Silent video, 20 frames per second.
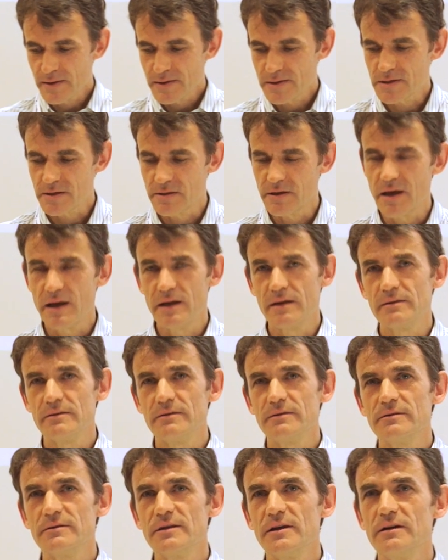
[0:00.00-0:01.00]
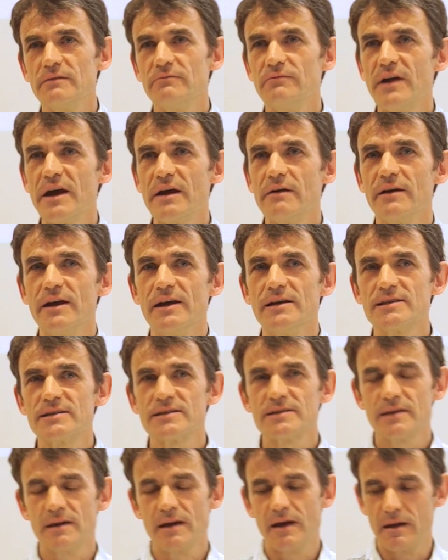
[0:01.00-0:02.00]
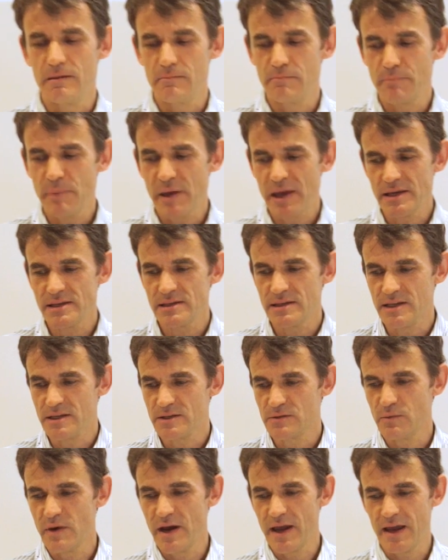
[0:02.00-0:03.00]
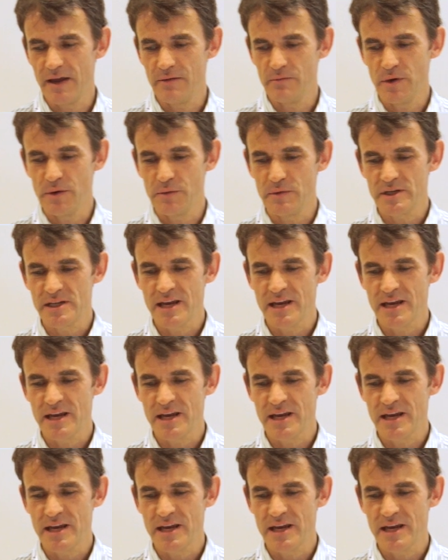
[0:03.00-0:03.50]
So there are various pieces where we were